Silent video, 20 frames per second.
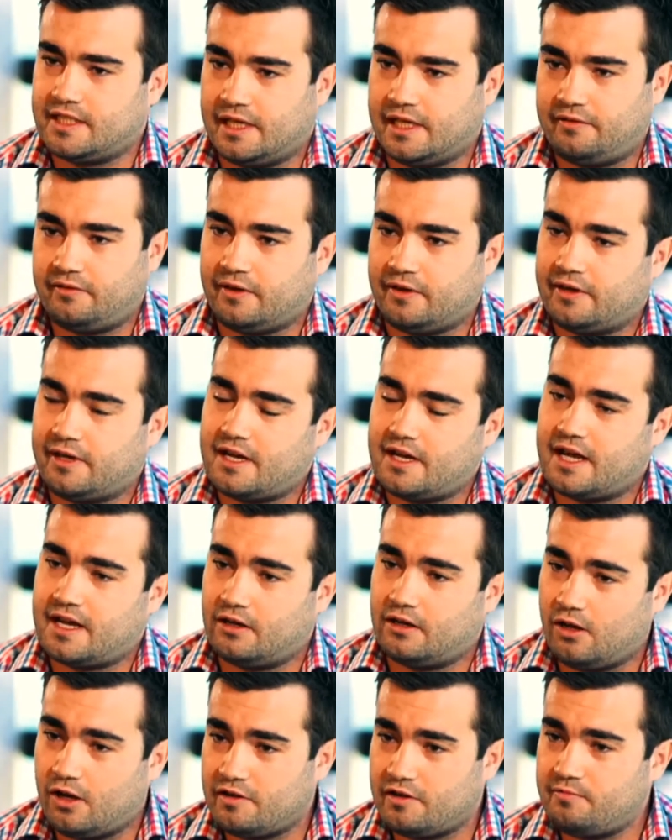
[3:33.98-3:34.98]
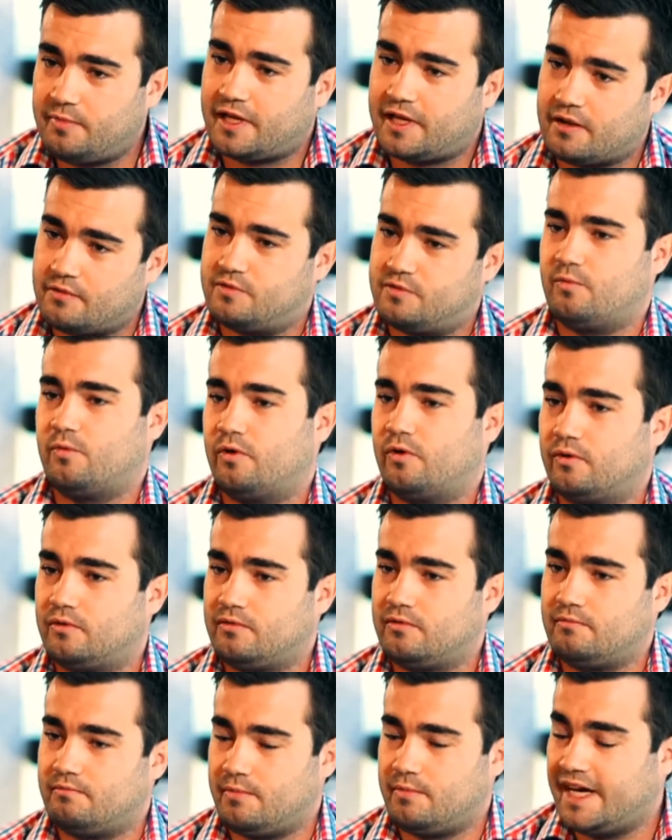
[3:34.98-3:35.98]
insignificant, and life becomes
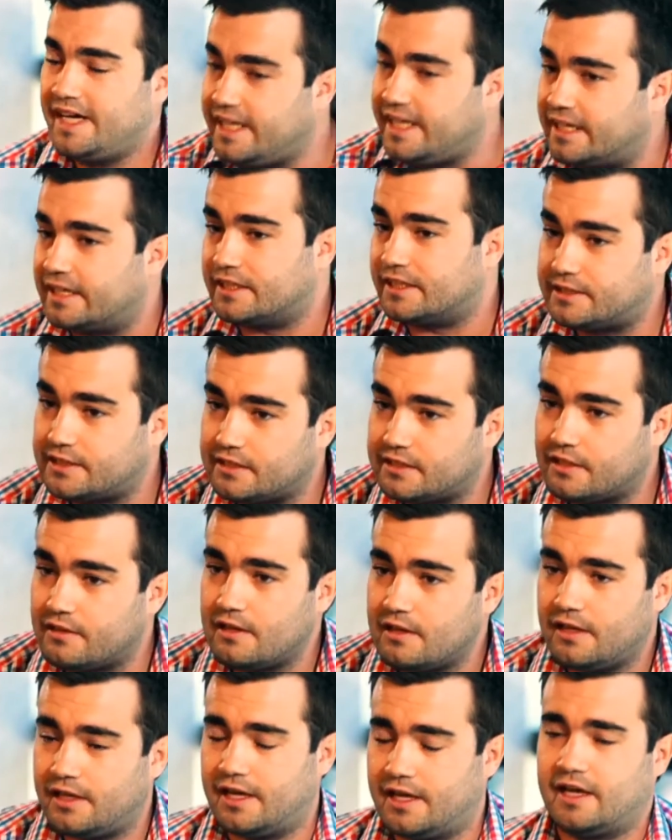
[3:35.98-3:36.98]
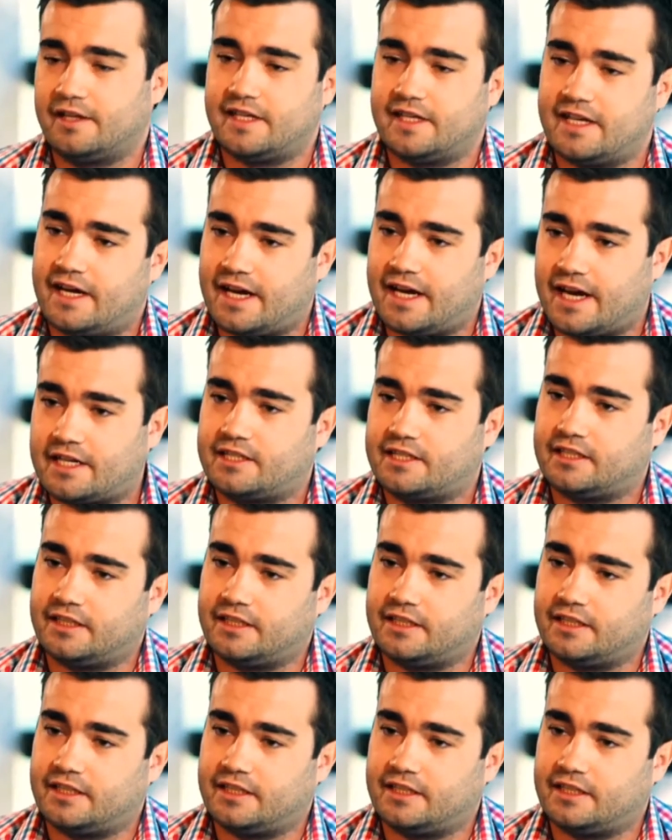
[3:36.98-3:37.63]
more meaningless uh, than it